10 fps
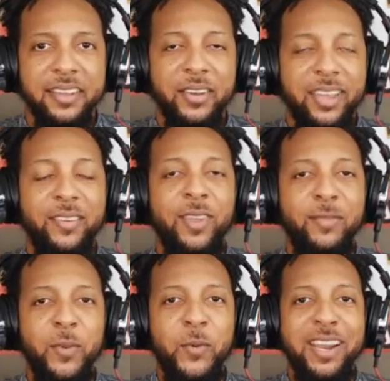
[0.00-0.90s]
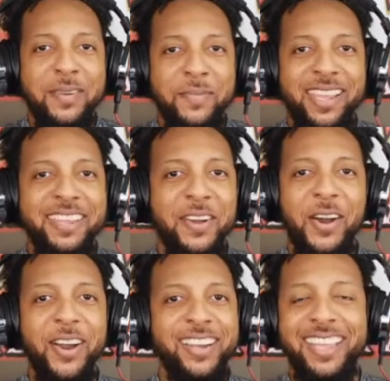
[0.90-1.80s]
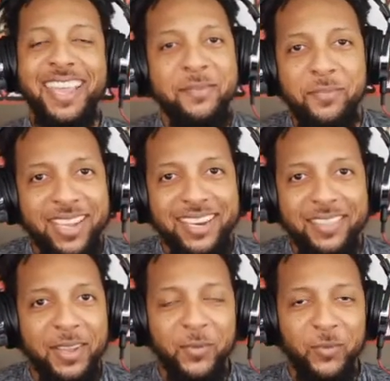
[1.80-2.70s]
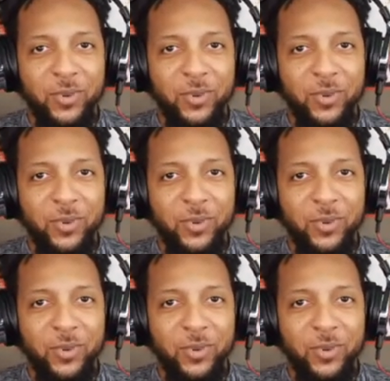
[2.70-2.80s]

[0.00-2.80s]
If you want to make it hard, it can't be anything